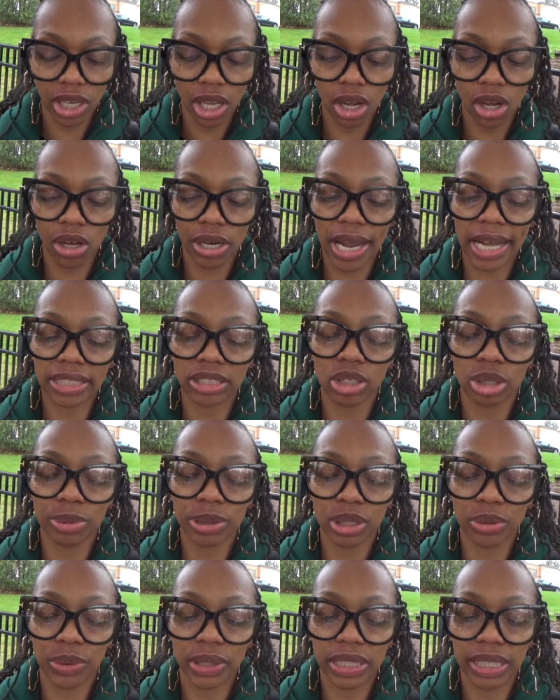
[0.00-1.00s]
On October
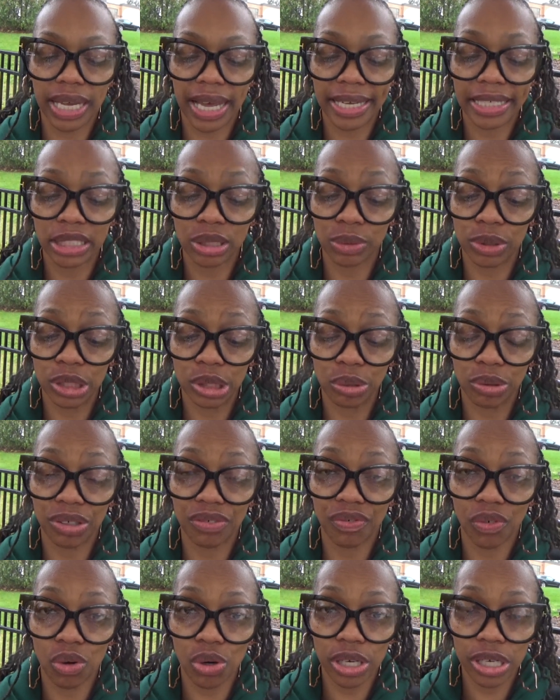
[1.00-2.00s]
29,
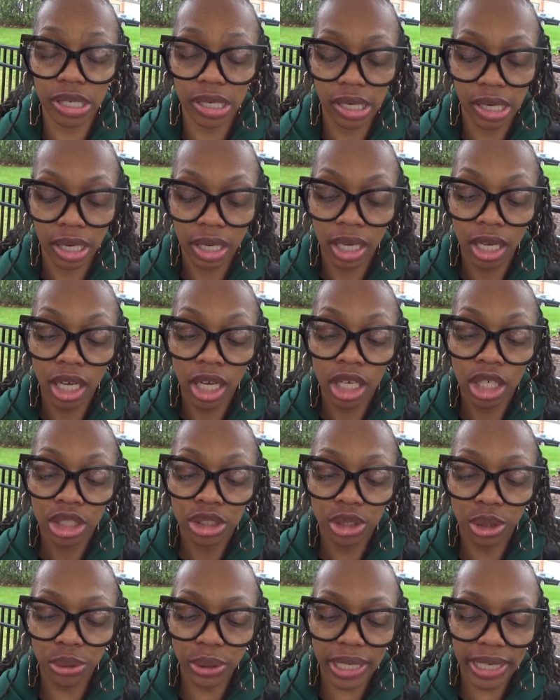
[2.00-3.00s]
2024,
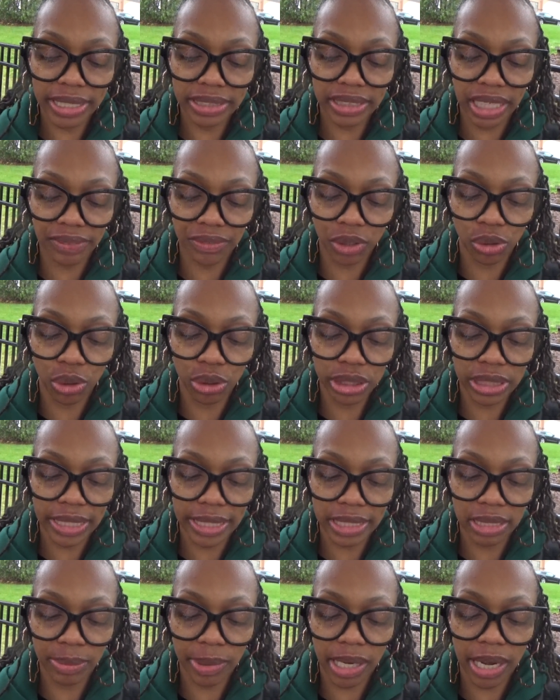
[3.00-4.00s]
2 days after
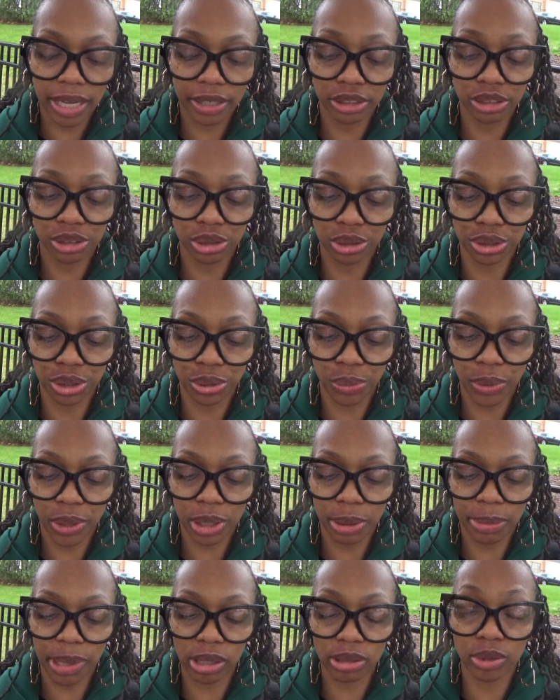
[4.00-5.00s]
Cortez McConnor Jr.
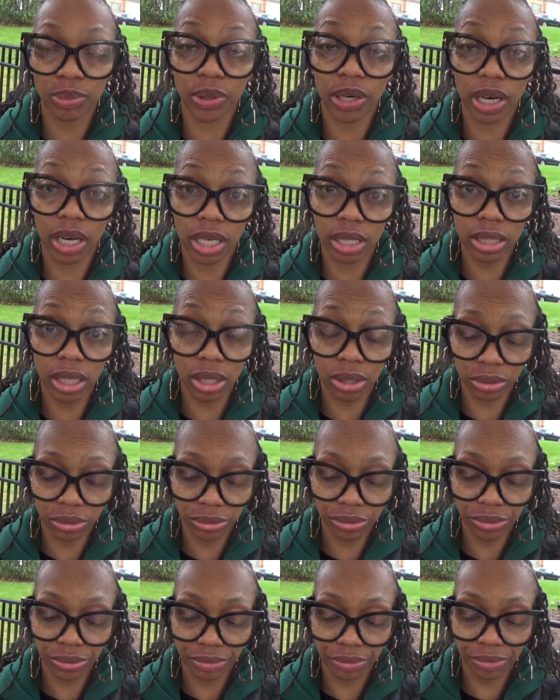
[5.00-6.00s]
whereabouts were
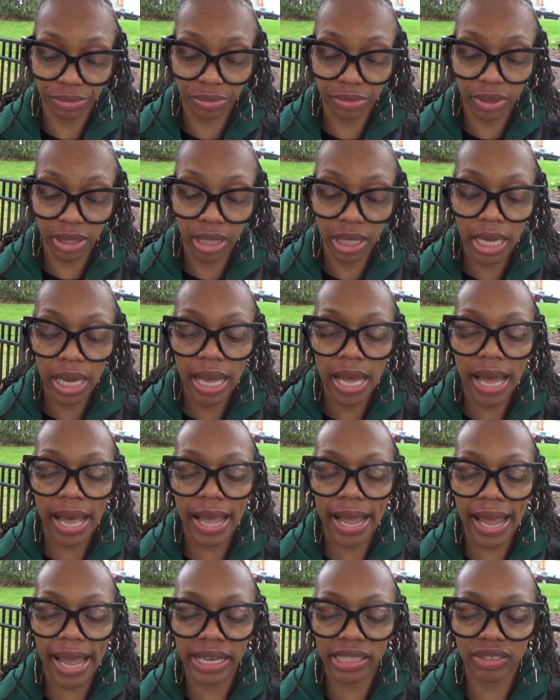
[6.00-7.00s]
unknown, I
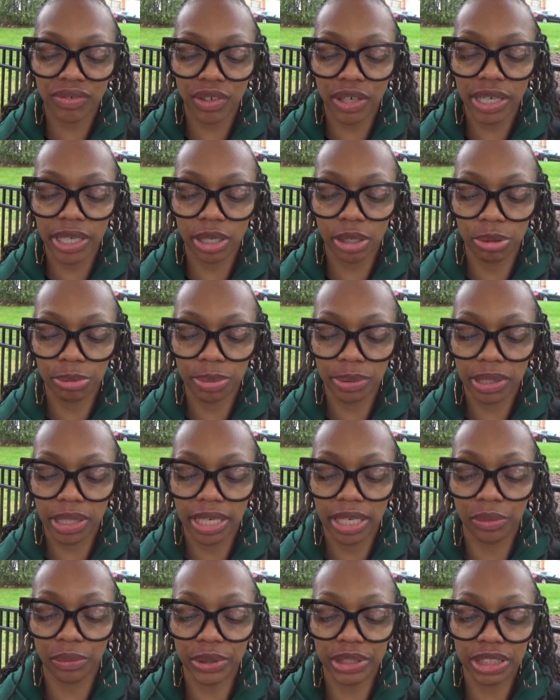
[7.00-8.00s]
asked for help
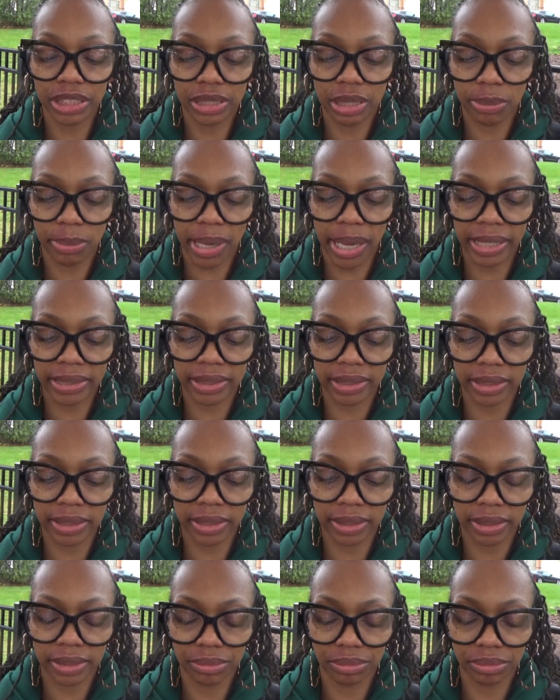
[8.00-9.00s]
in reaching the masses.